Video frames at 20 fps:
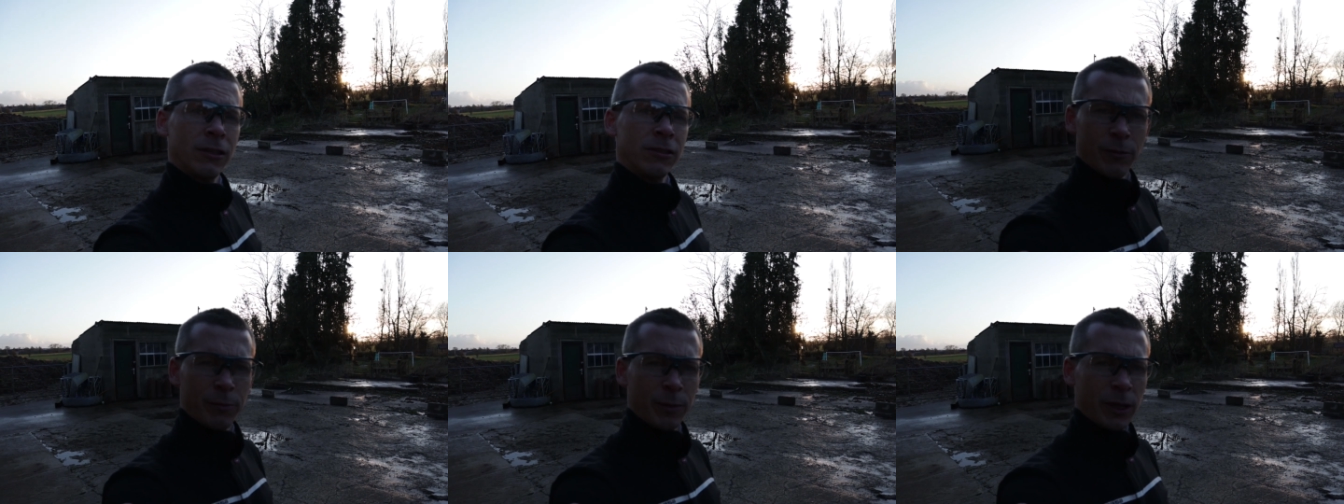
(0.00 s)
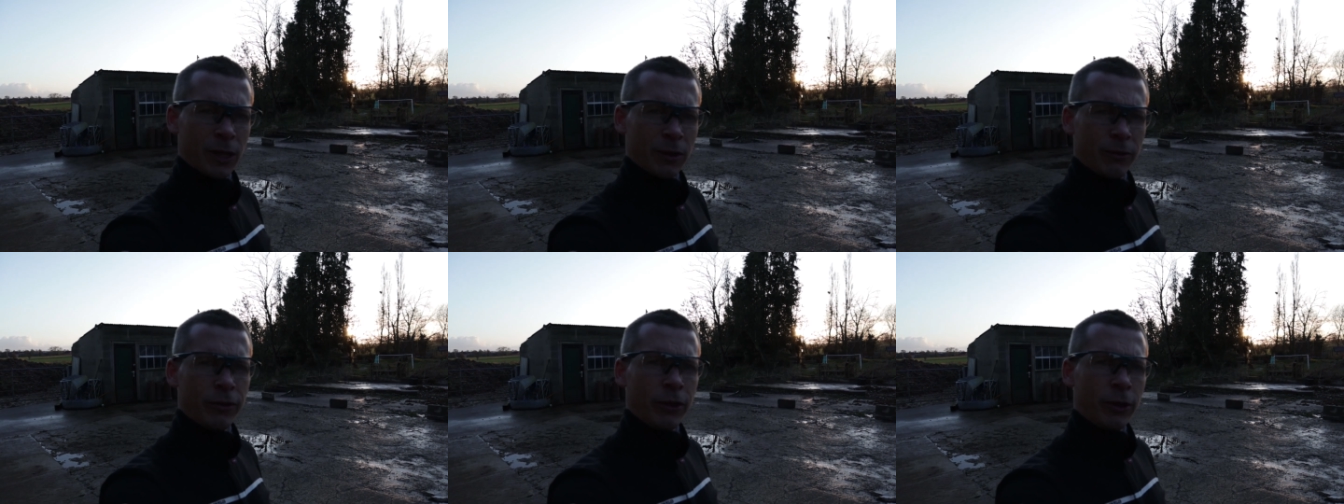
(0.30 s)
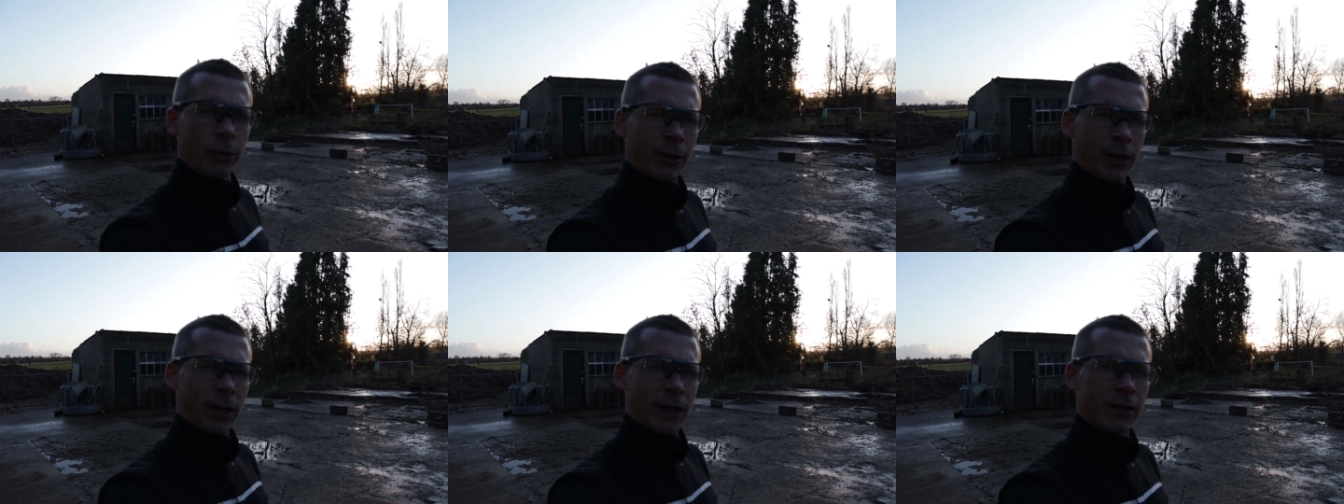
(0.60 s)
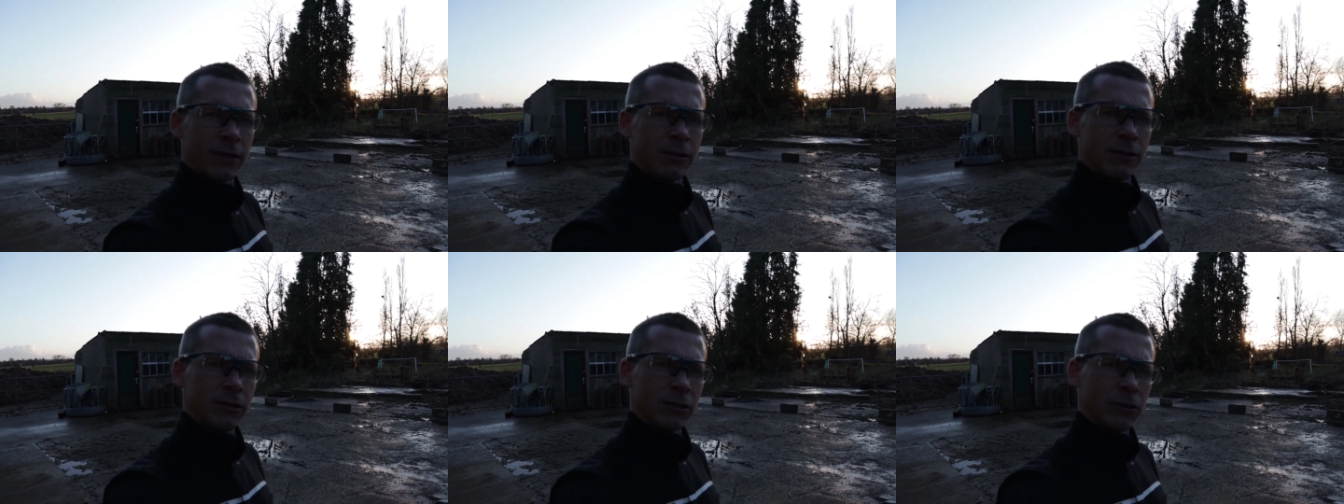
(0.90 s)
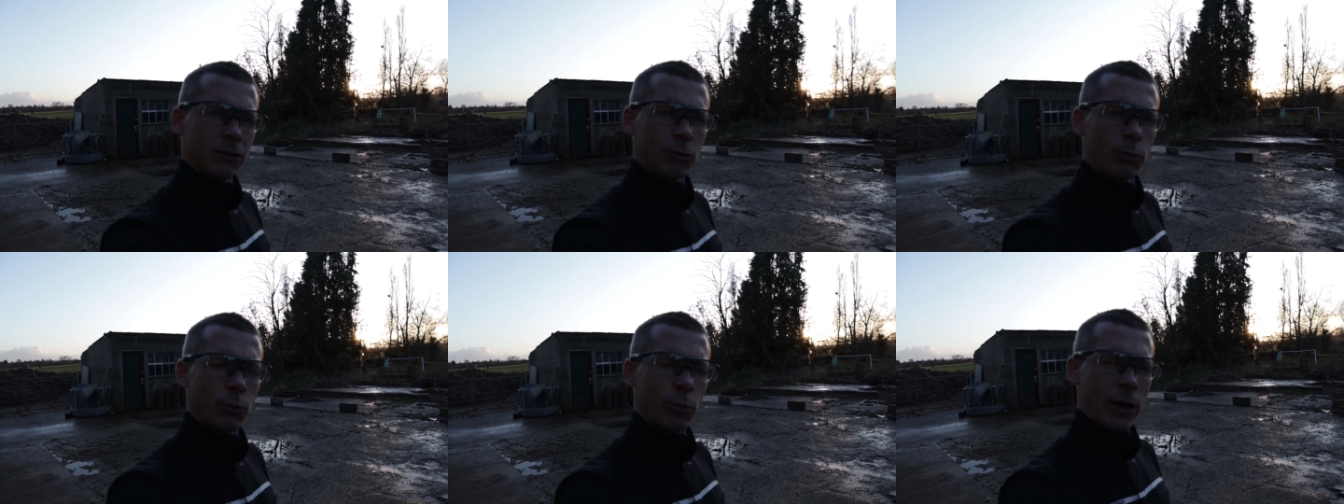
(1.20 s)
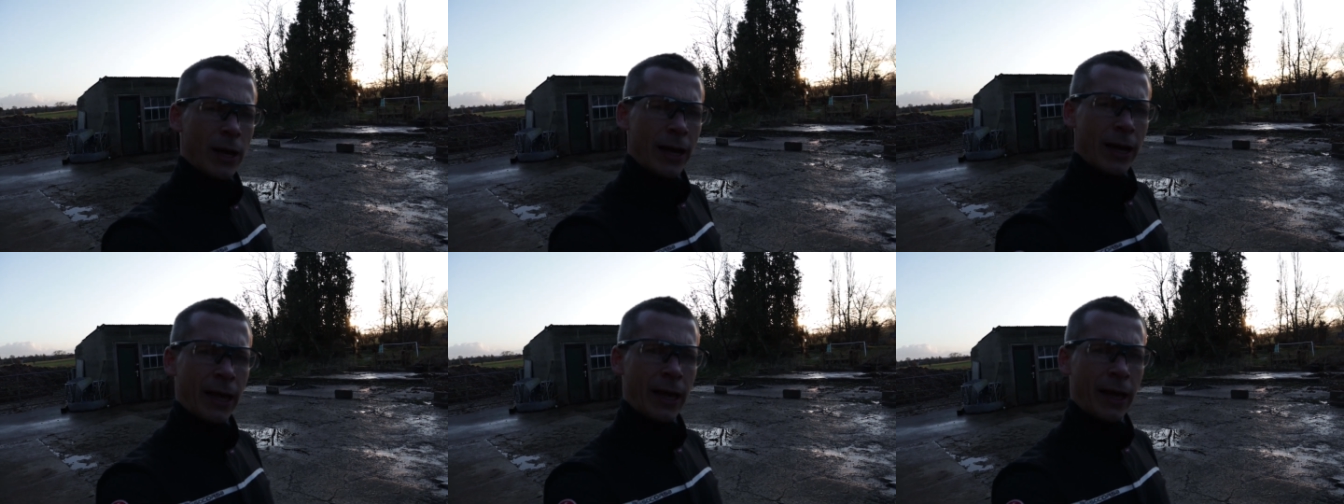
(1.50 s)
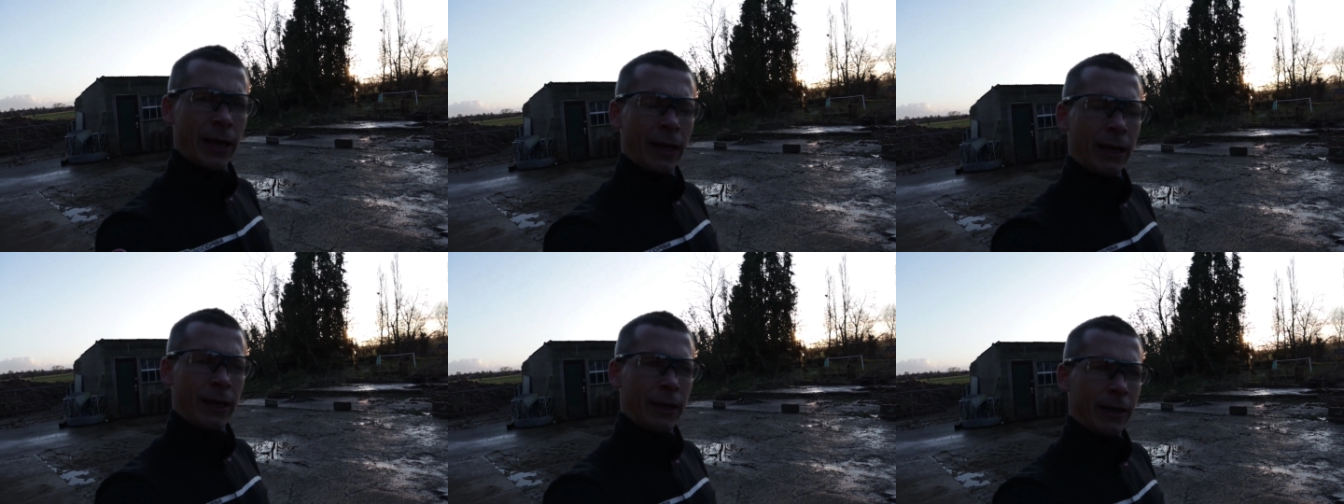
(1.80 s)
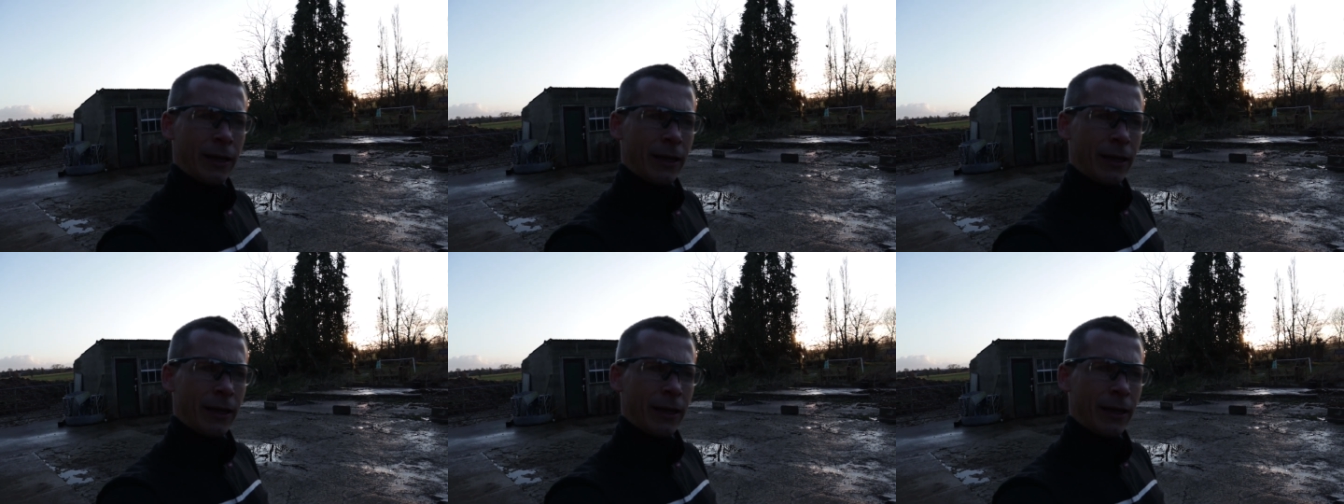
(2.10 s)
There have been a few occasions where